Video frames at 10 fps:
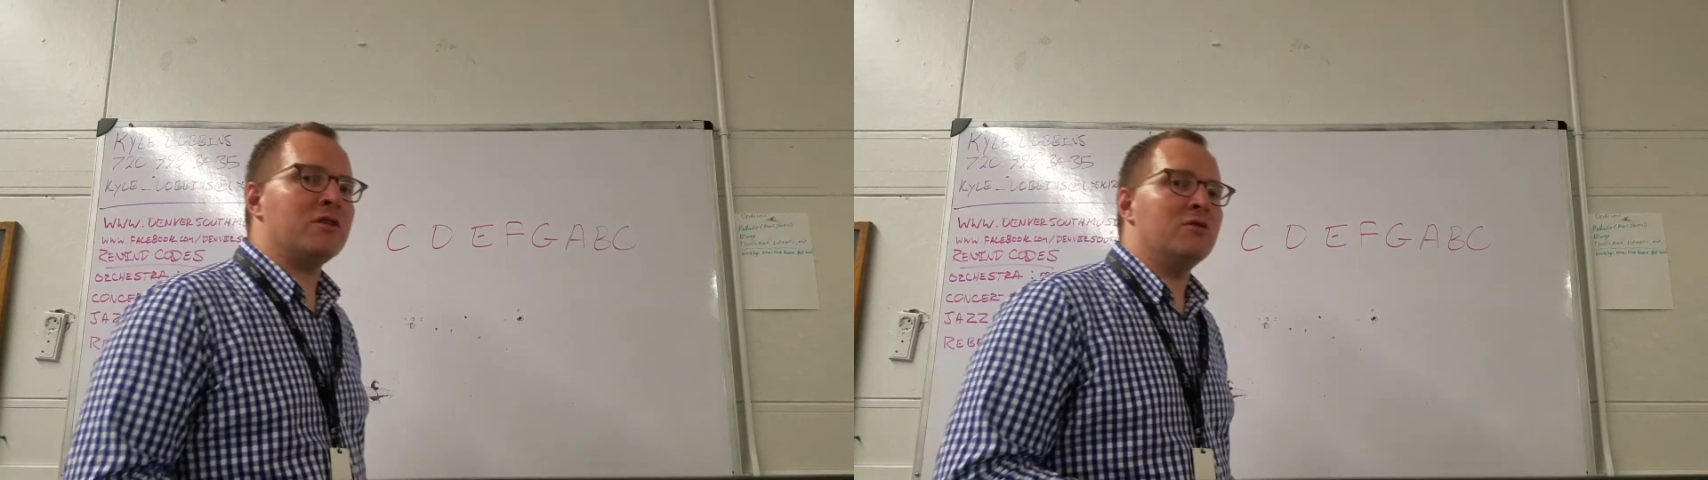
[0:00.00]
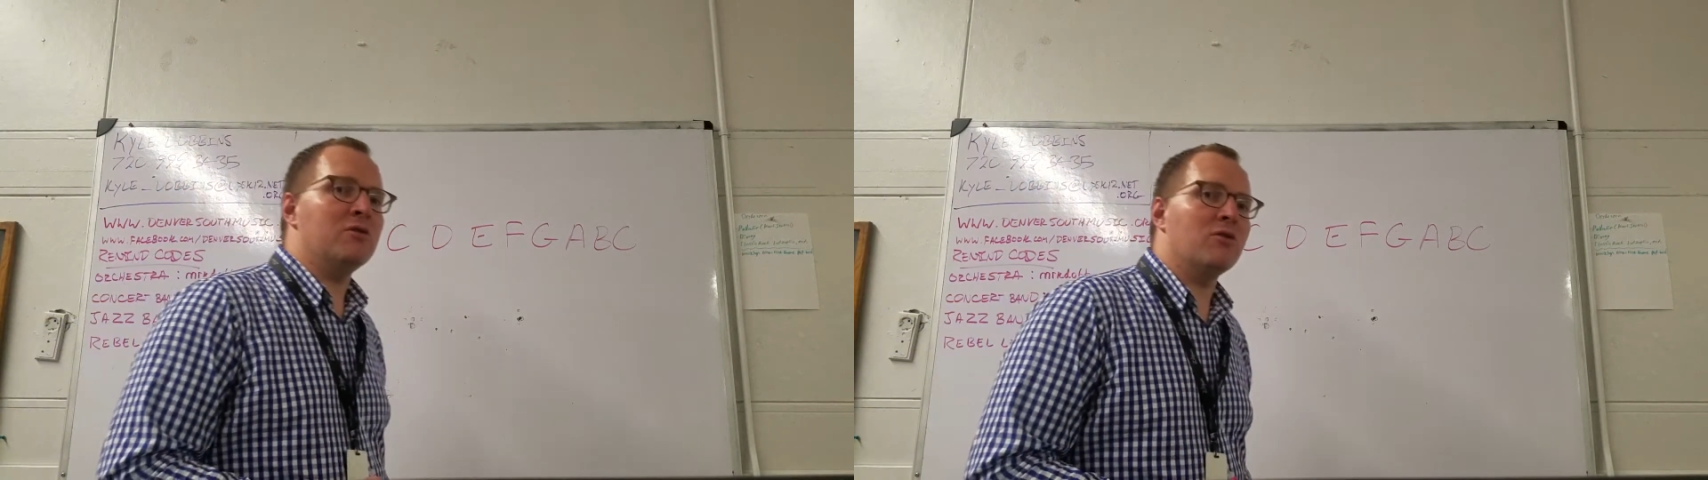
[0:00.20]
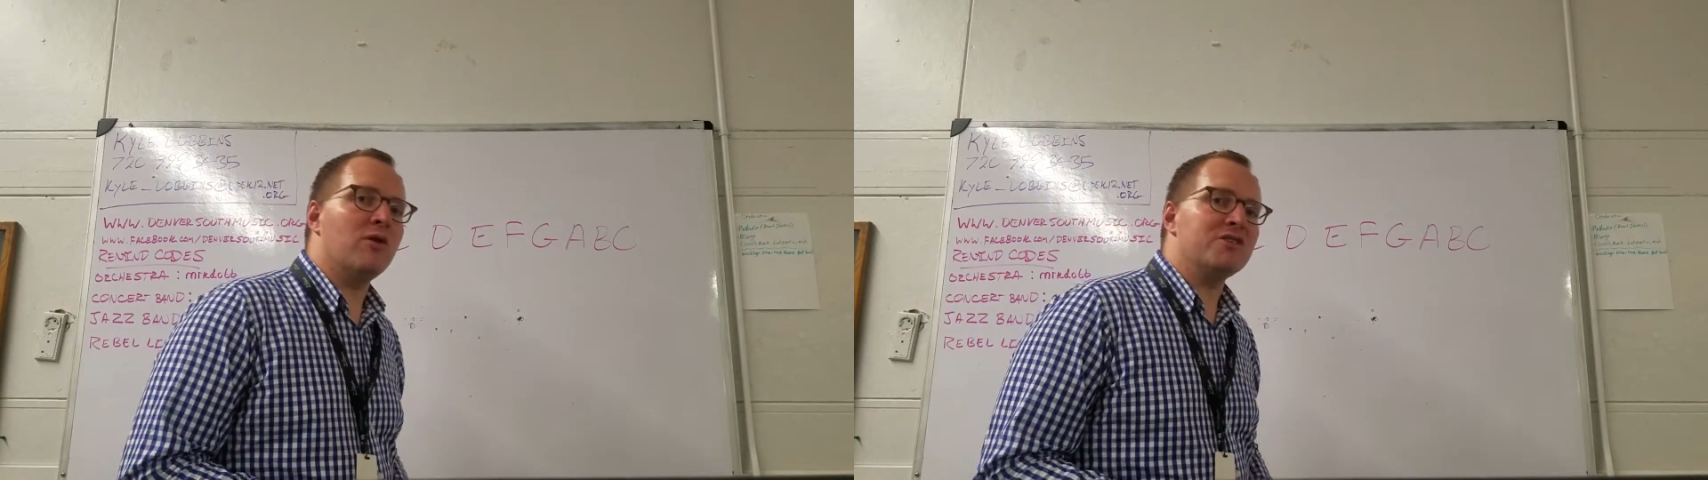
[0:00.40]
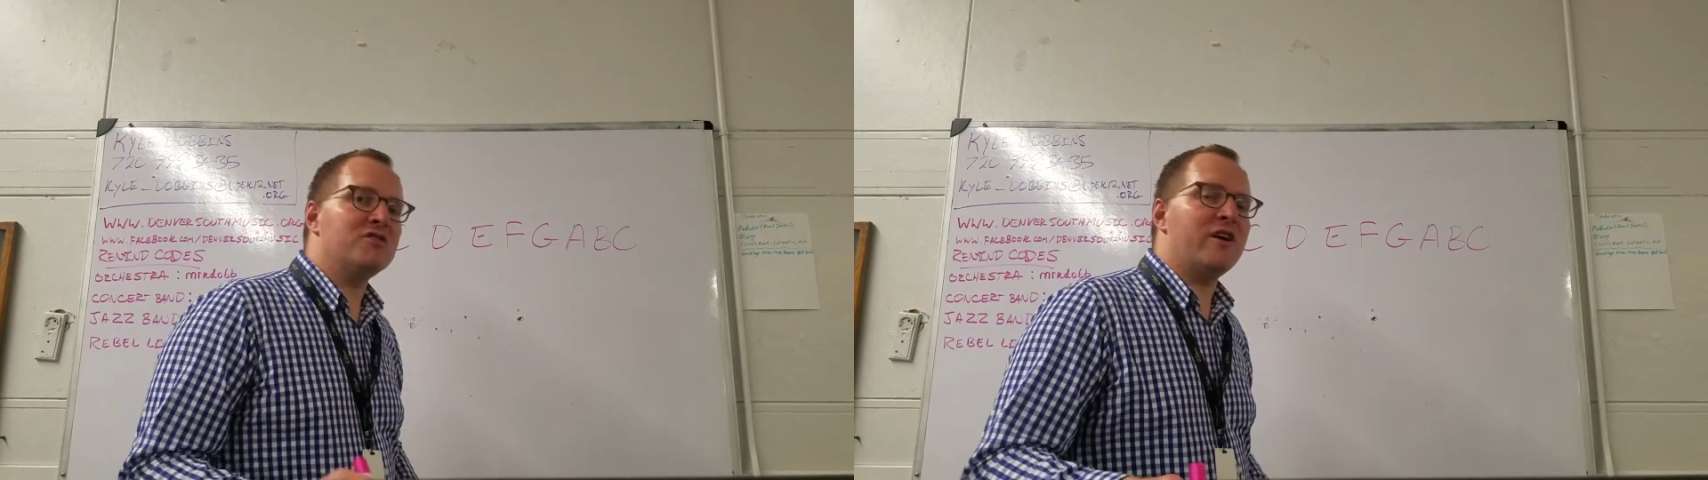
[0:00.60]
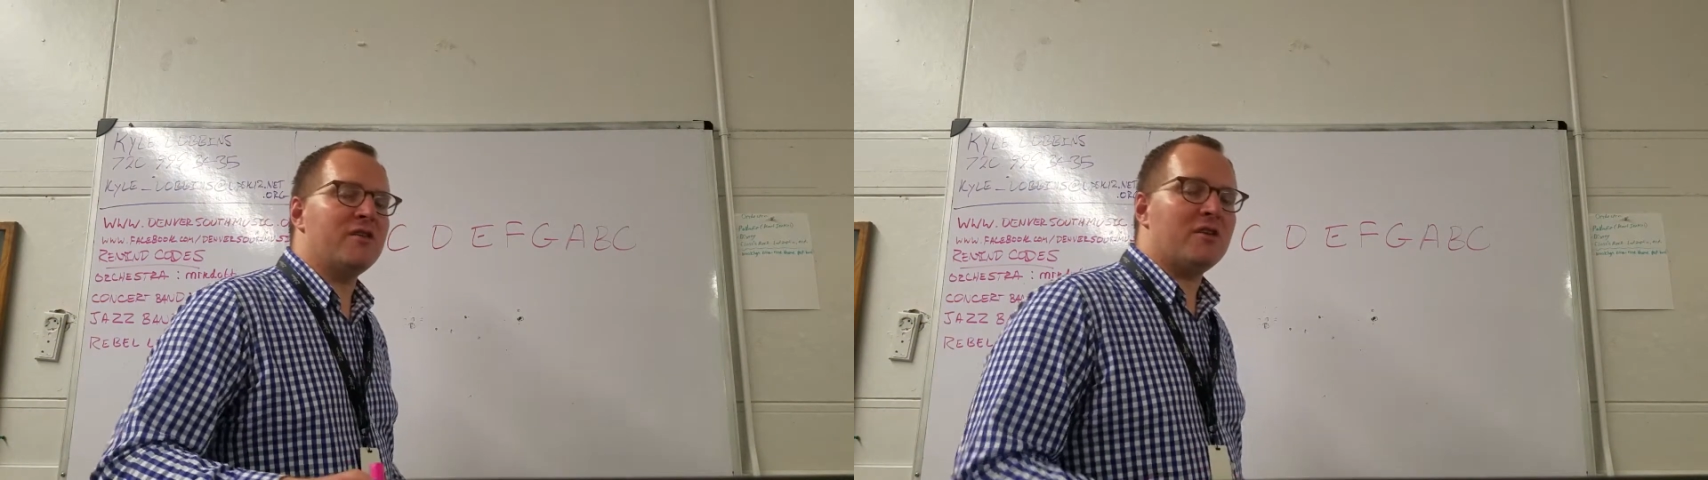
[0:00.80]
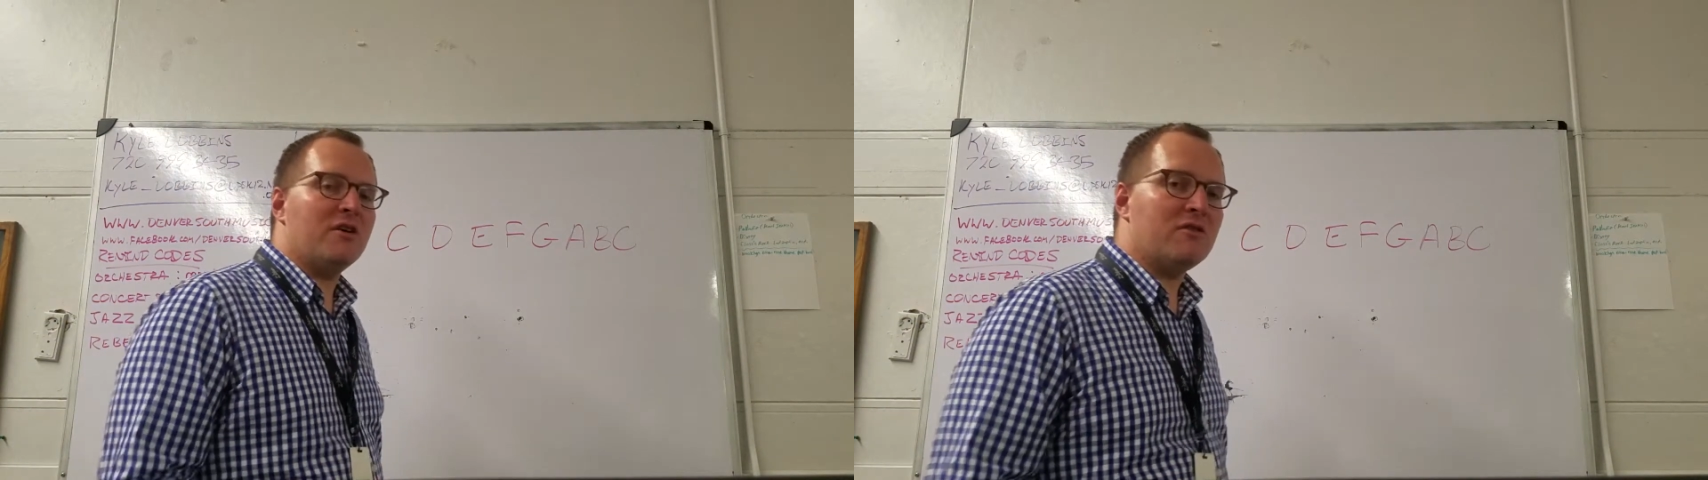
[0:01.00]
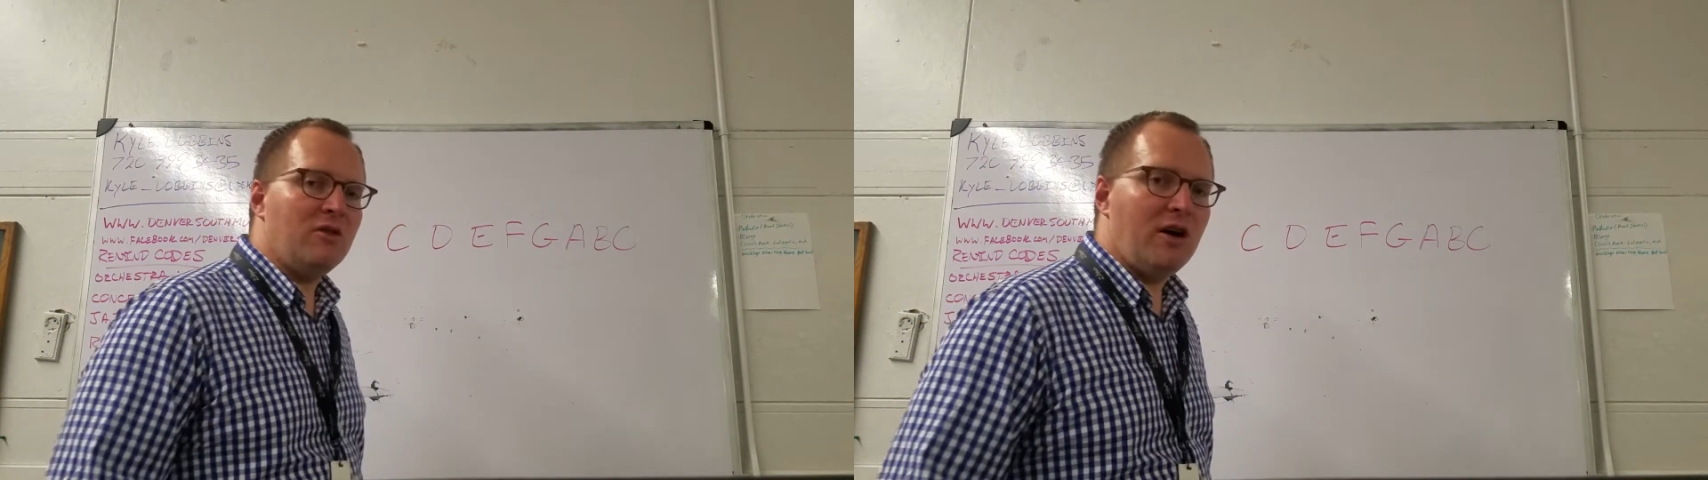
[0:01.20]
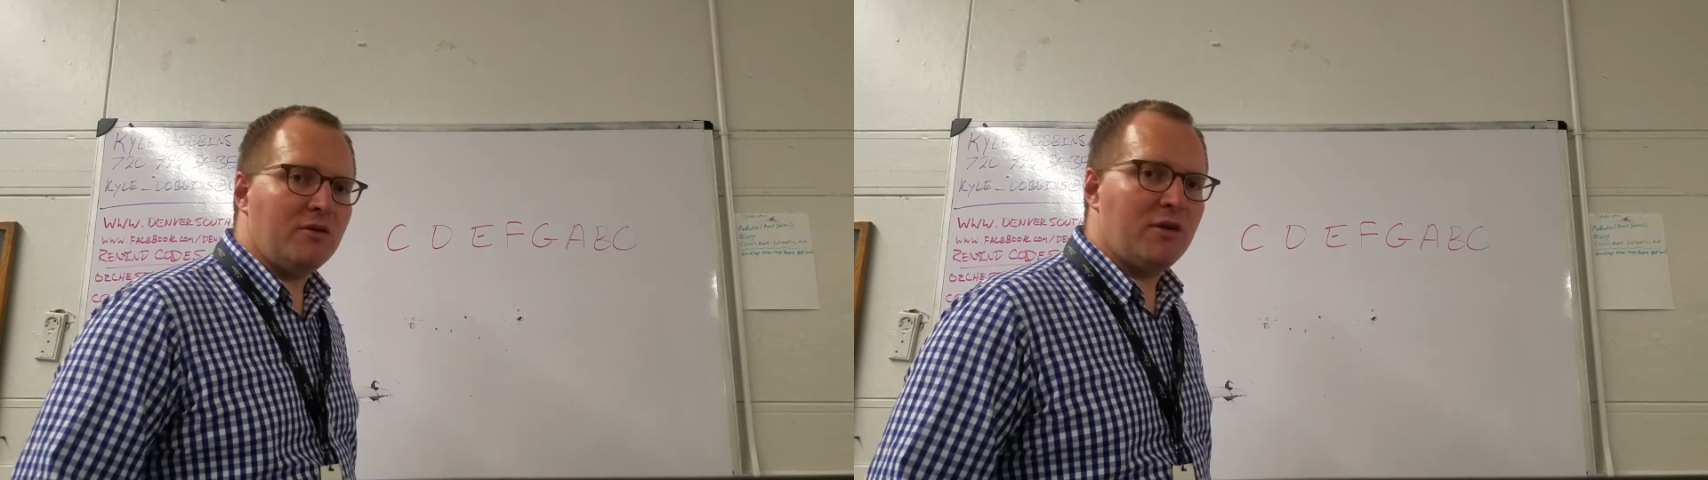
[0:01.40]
Google questionnaire that goes along